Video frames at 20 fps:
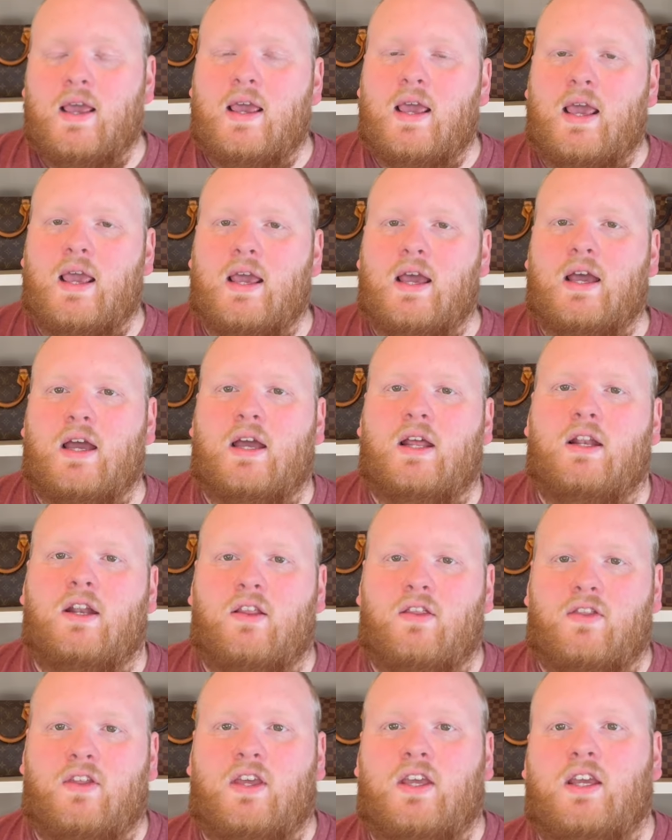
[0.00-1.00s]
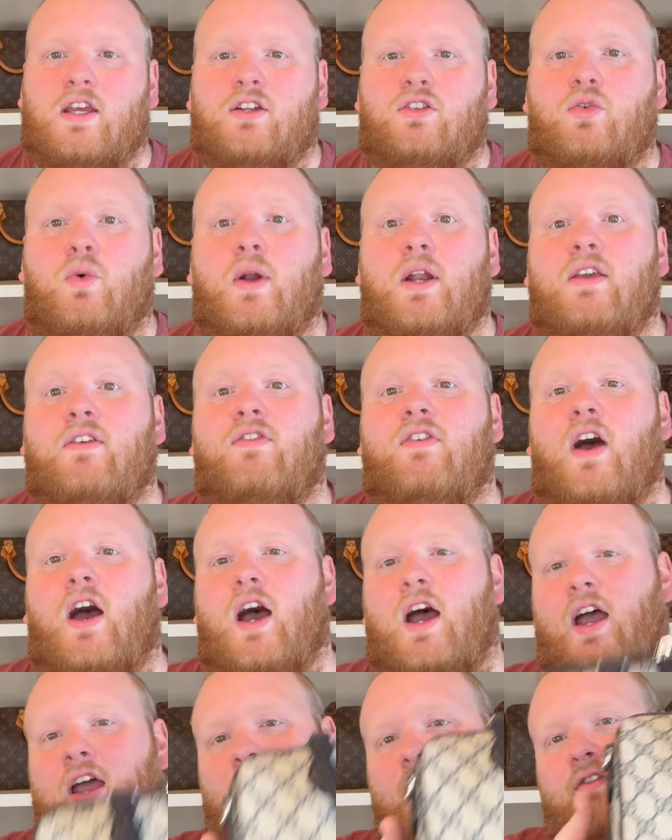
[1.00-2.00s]
and the
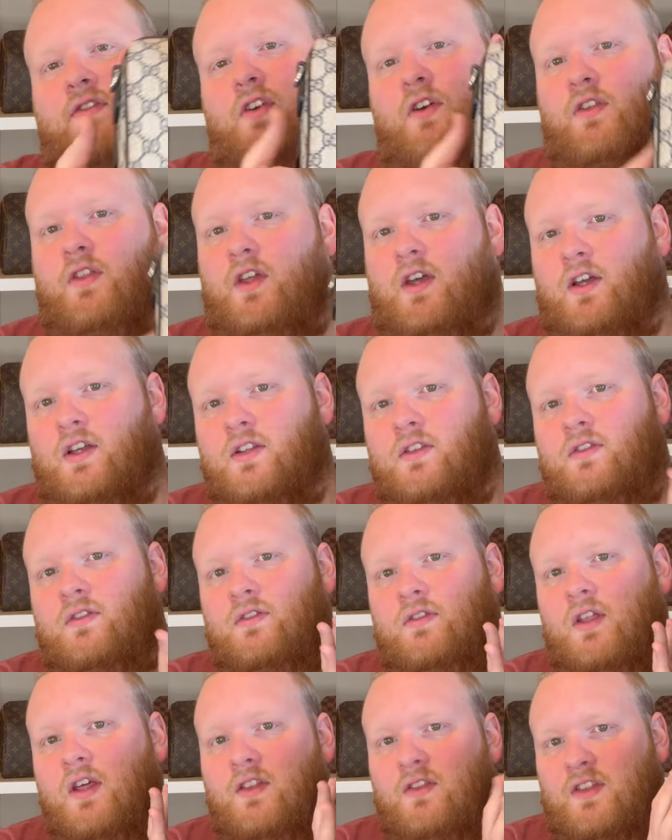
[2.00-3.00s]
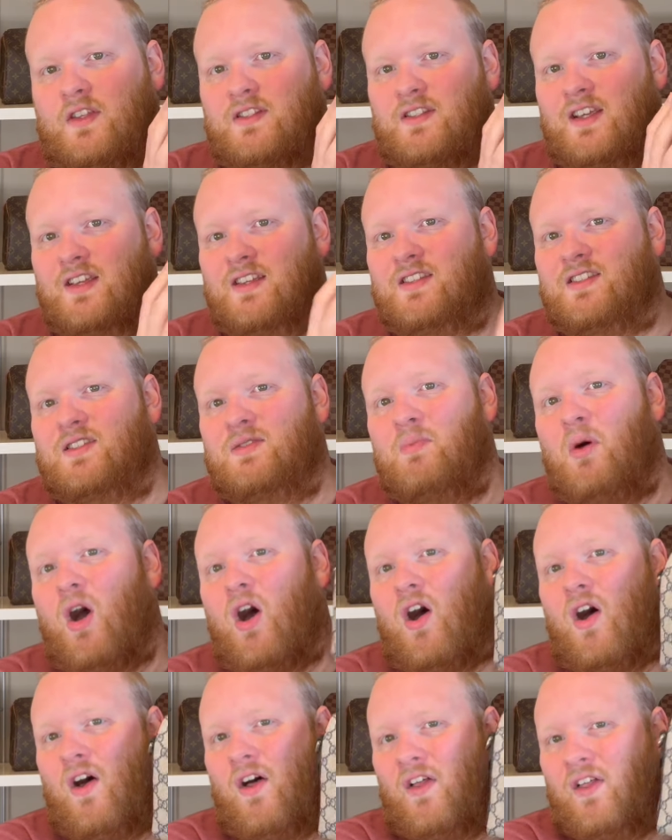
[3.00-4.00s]
twenty-five, or the the size
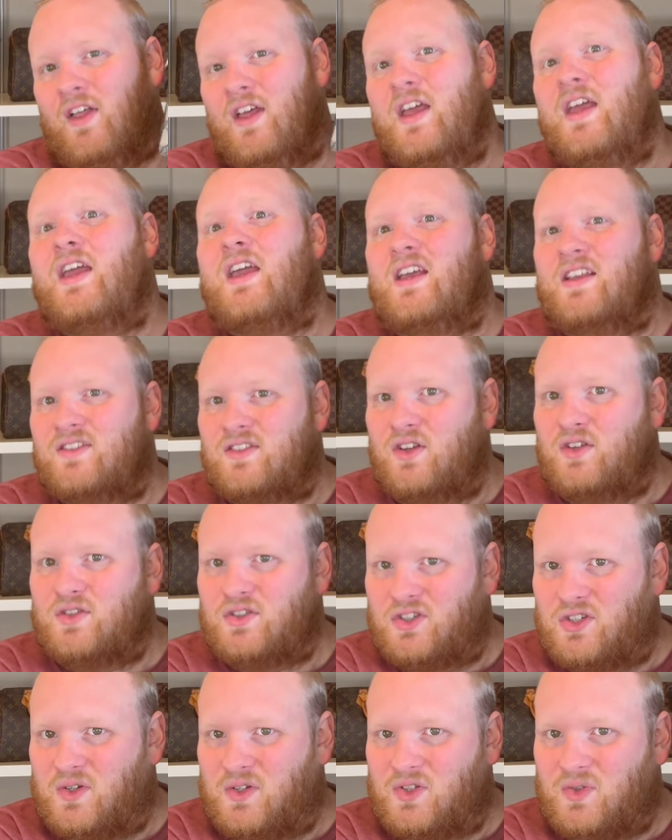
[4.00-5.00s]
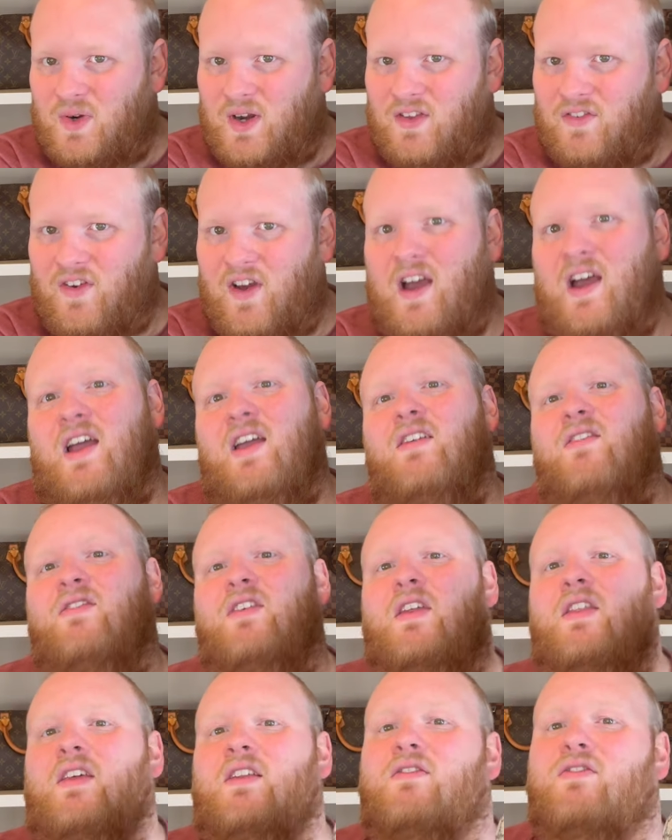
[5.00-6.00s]
small, is closer to a twenty-five,
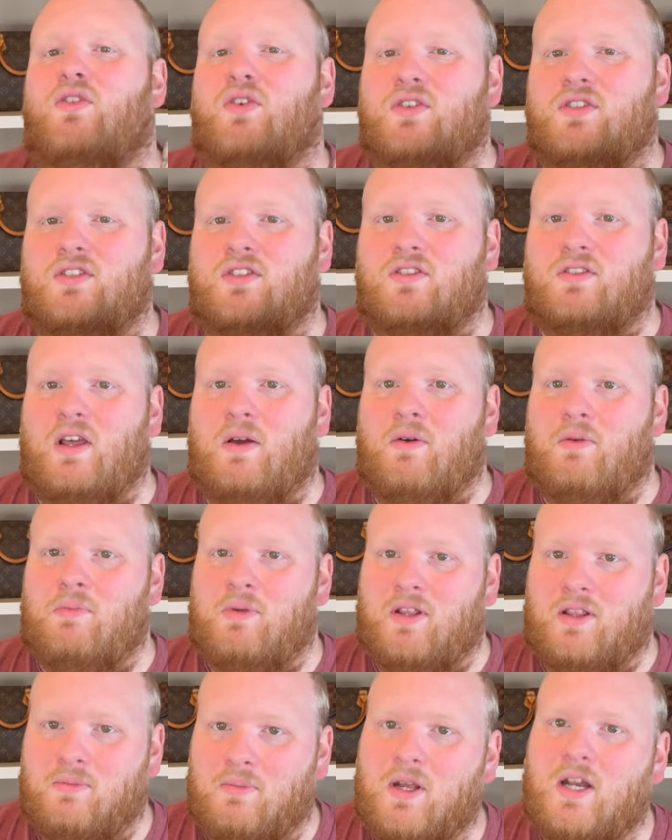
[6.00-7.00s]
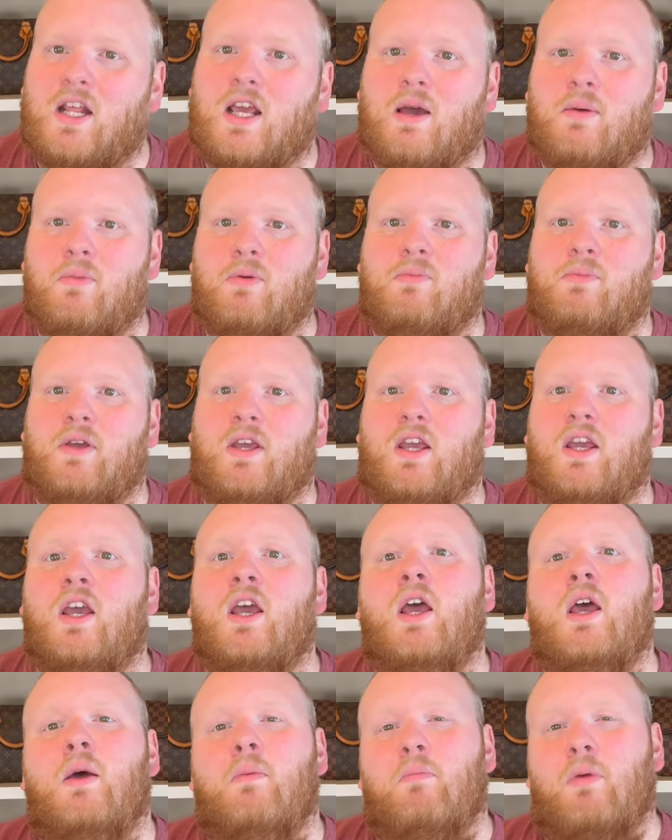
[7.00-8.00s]
and then of course that would mean the medium would be
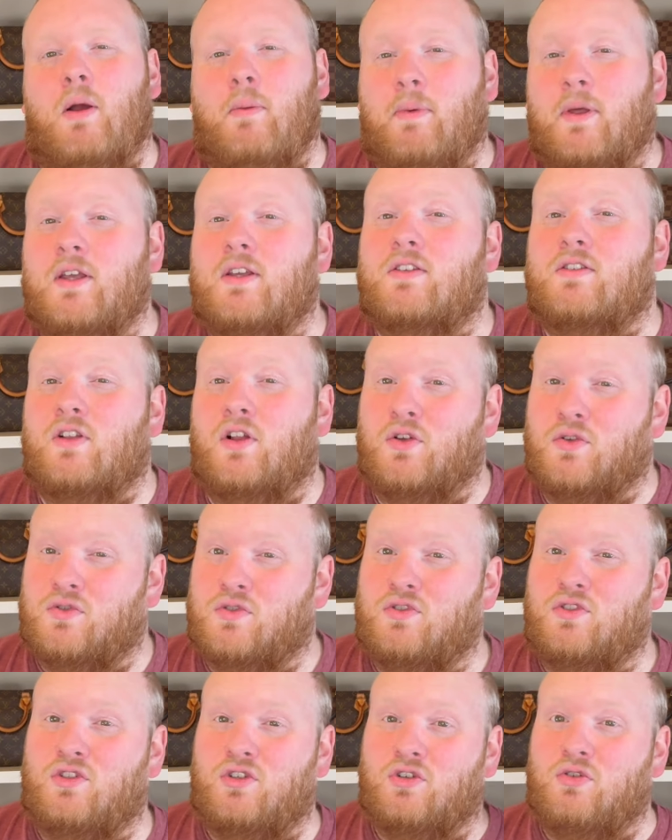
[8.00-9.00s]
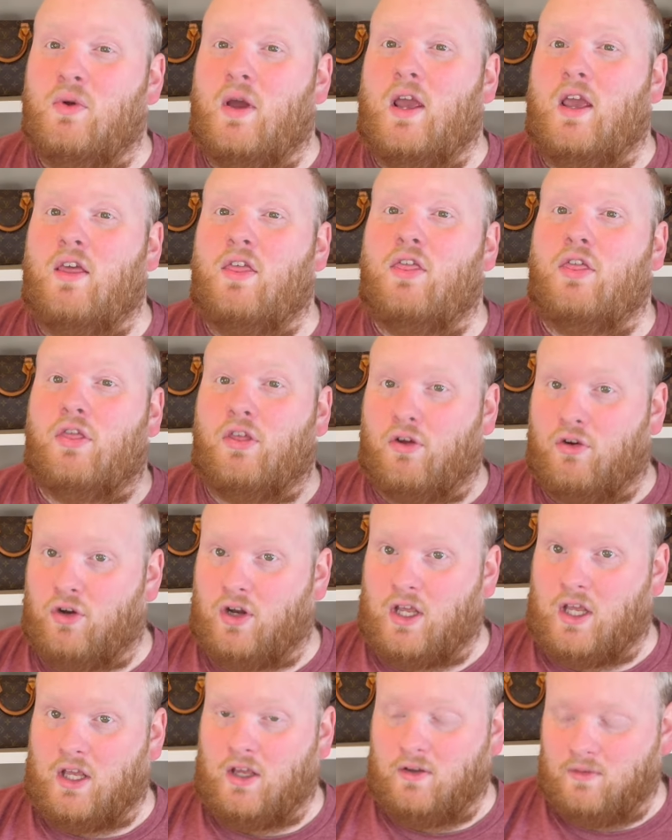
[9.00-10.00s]
probably as close to a
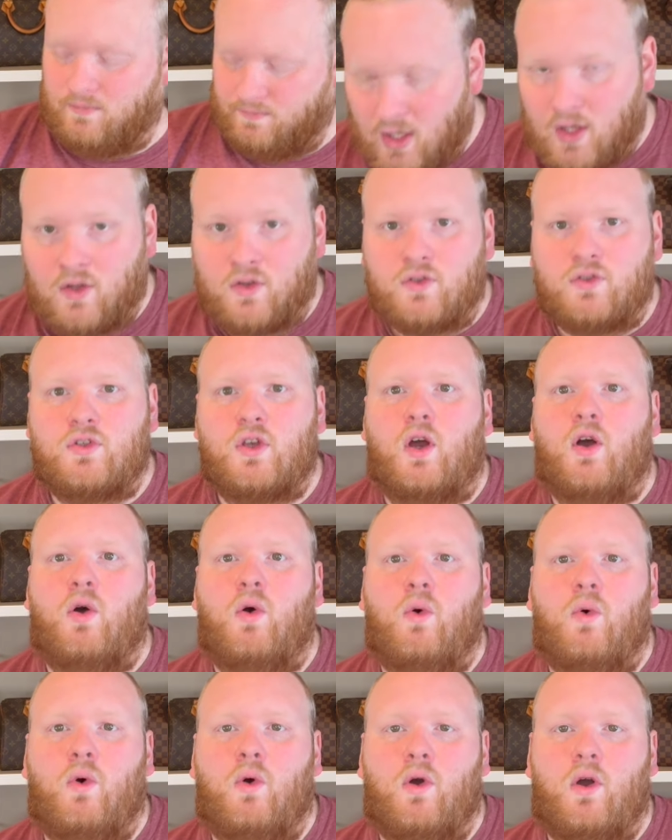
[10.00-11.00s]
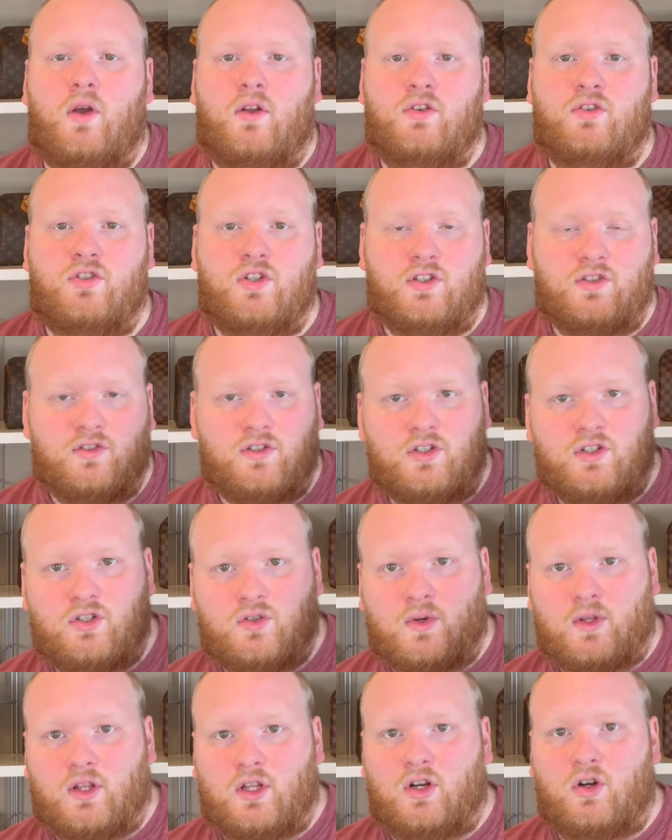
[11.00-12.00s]
thirty. So just to
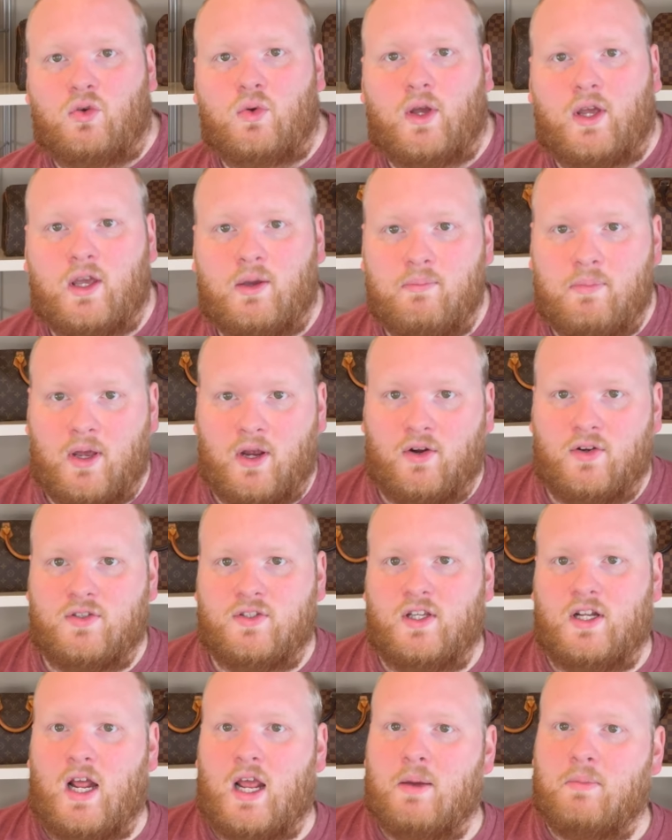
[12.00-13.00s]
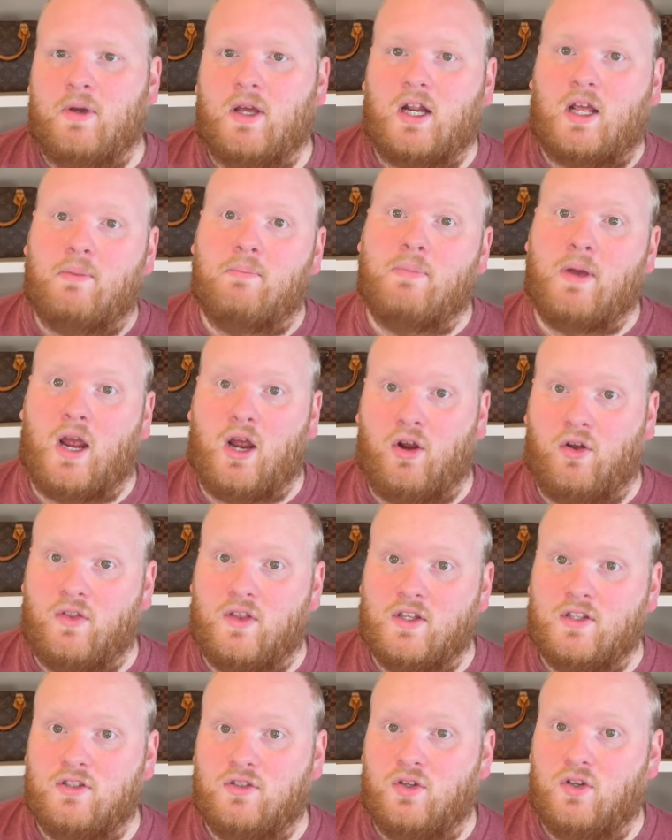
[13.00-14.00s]
do a little quick comparison, I am going to compare
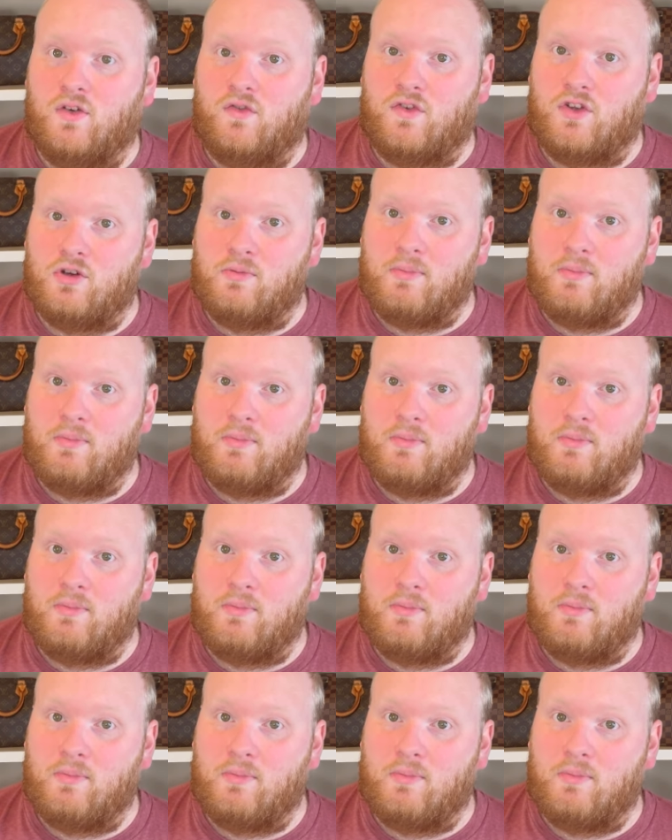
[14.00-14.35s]
this to a few